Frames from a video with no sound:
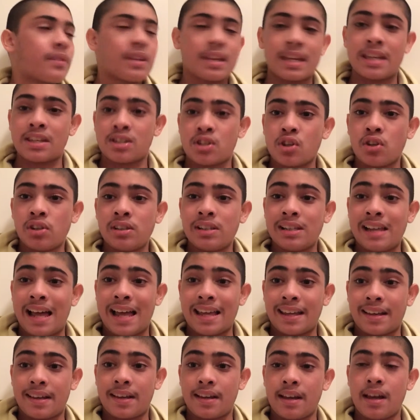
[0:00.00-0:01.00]
it's only
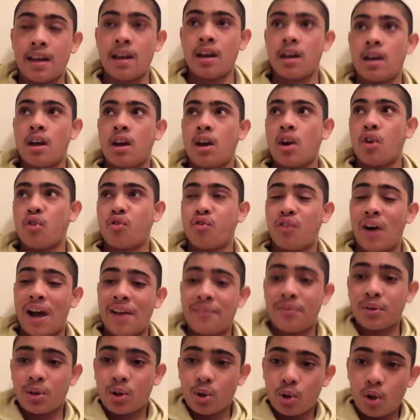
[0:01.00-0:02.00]
like
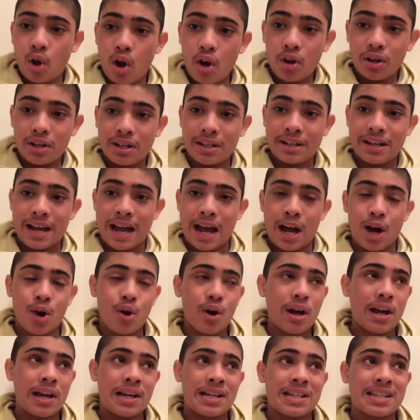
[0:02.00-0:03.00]
five o'clock now,
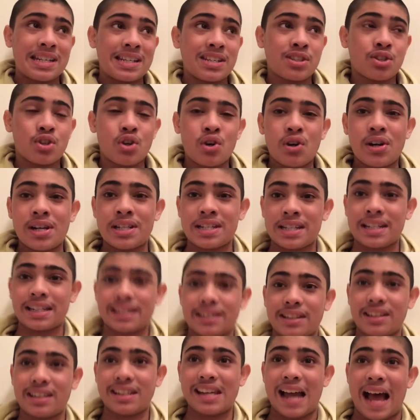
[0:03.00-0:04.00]
and it's already
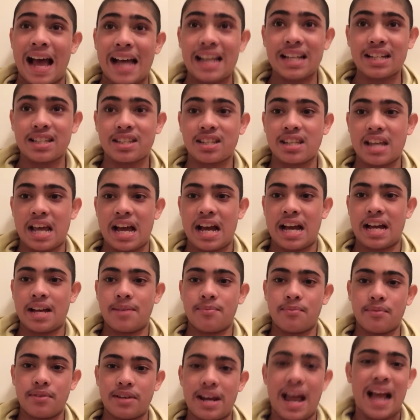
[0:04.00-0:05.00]

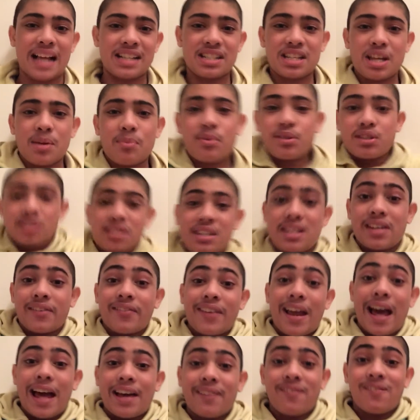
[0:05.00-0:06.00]
nighttime. Nighttime is team
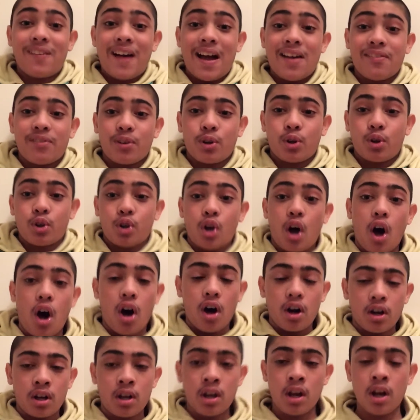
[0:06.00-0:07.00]
like five
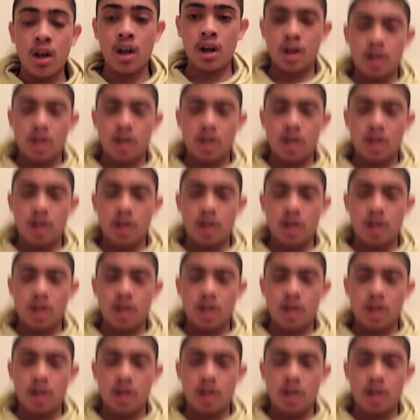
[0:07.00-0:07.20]
o'clock.